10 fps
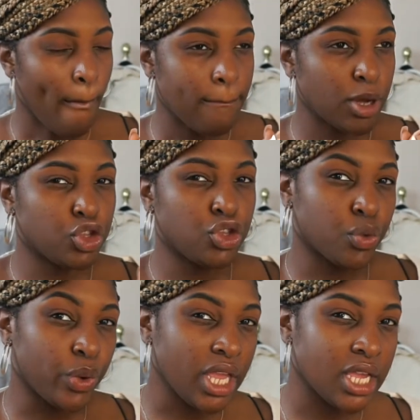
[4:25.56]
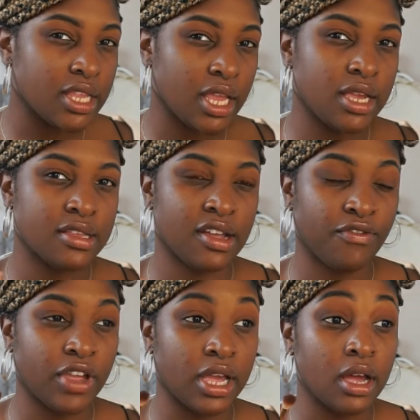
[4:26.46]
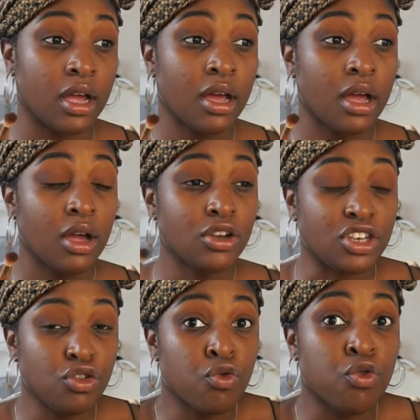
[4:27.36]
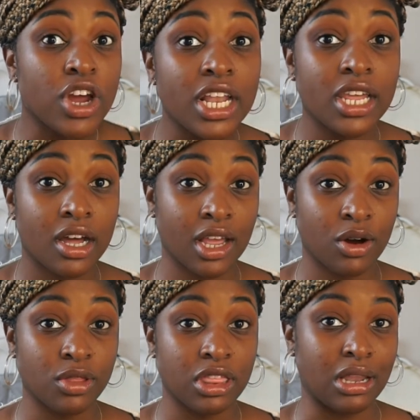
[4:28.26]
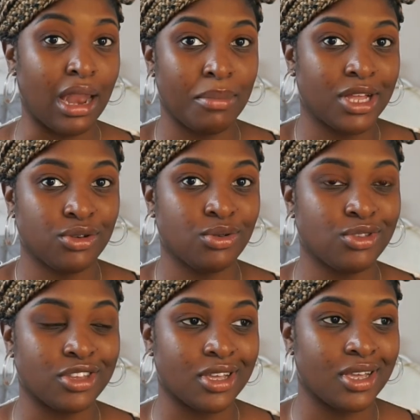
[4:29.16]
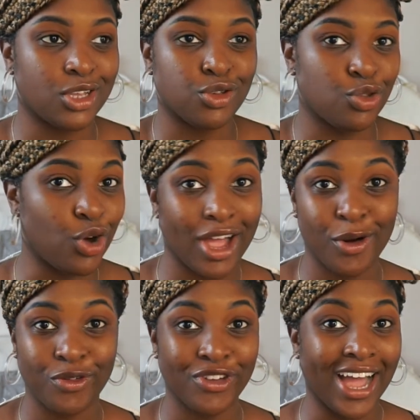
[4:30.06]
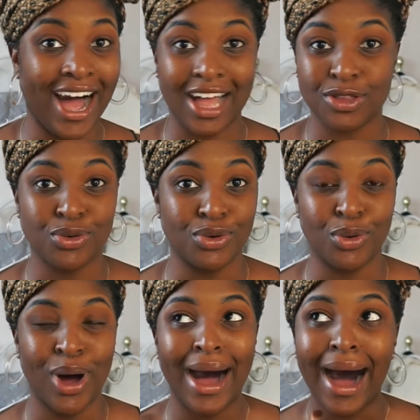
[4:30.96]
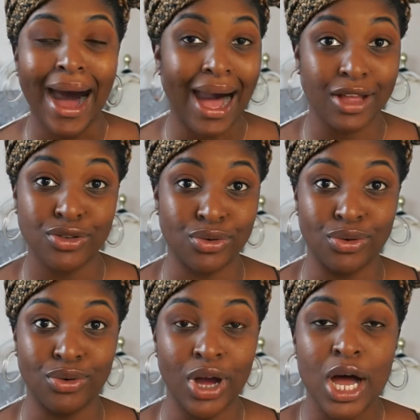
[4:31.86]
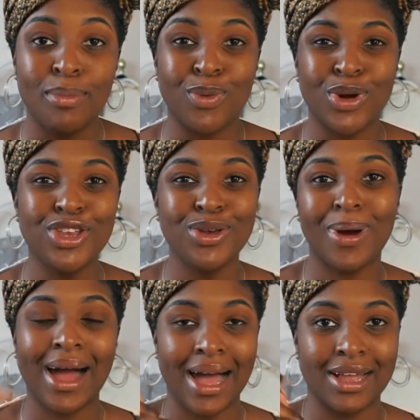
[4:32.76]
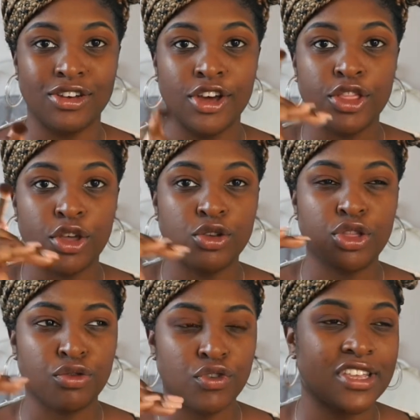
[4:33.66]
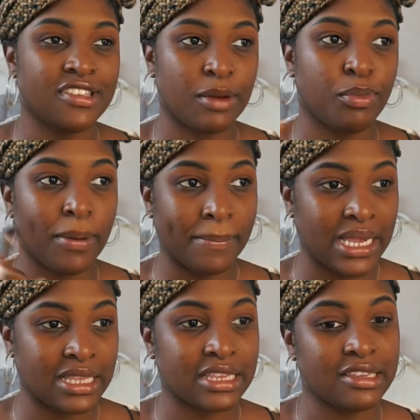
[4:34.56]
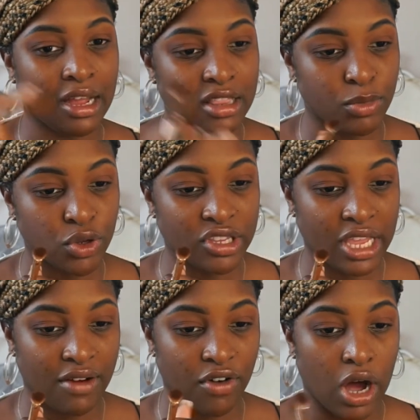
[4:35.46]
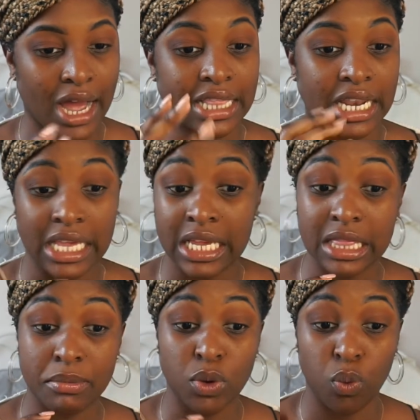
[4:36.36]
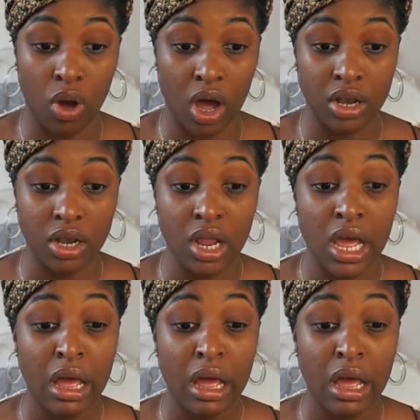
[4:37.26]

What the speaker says: But Sweetie is eating something really unhealthy. Like, McDonald's is not healthy at all. But when you add those 3 separate meats, stack them on together and then eat them in one,